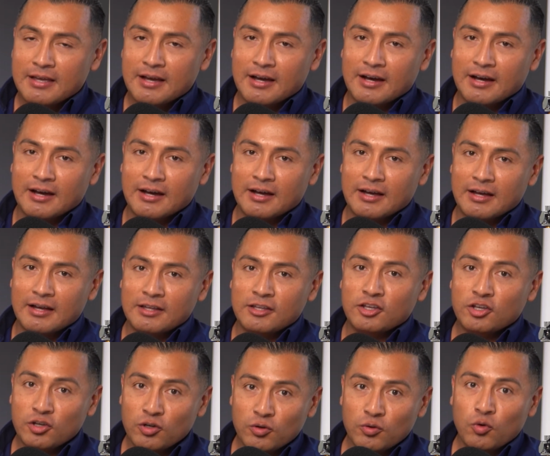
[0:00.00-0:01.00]
uh,
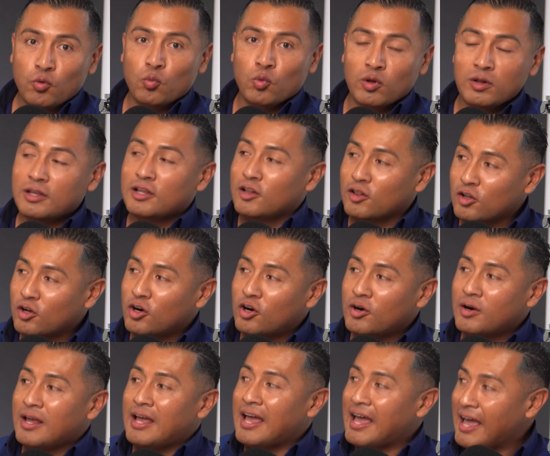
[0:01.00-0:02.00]
you really
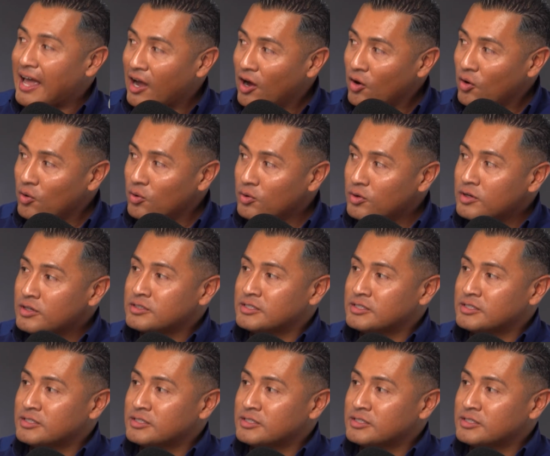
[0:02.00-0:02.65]
learn how